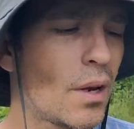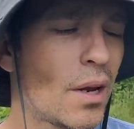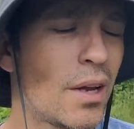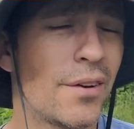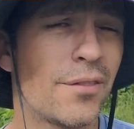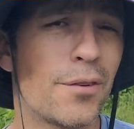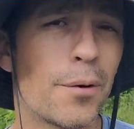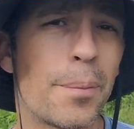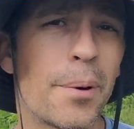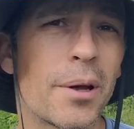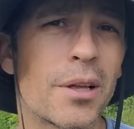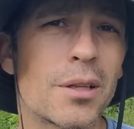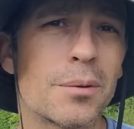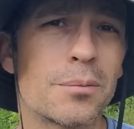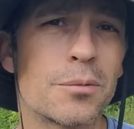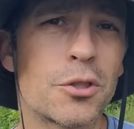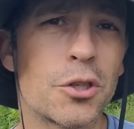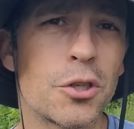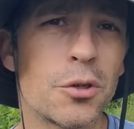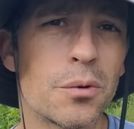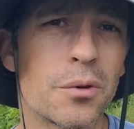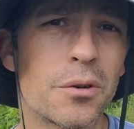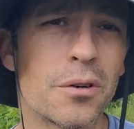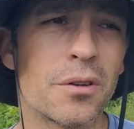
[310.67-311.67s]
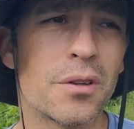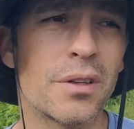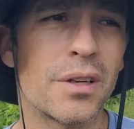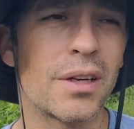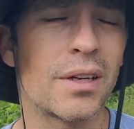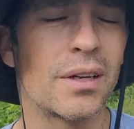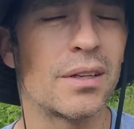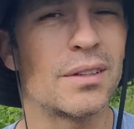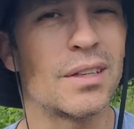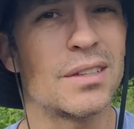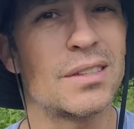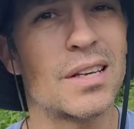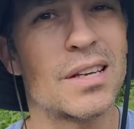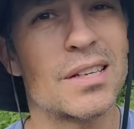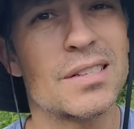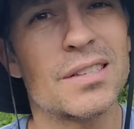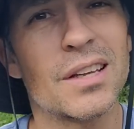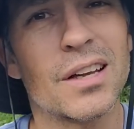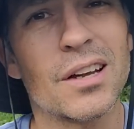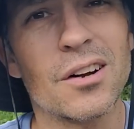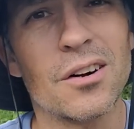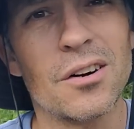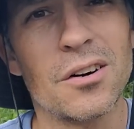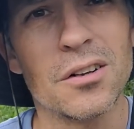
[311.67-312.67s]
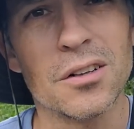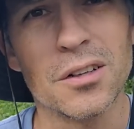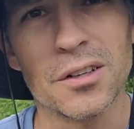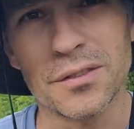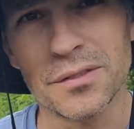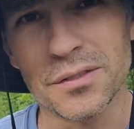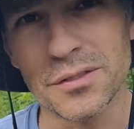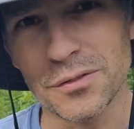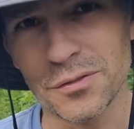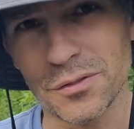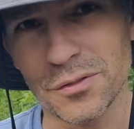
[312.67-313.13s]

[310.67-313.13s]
If you pick them too early, they taste like olives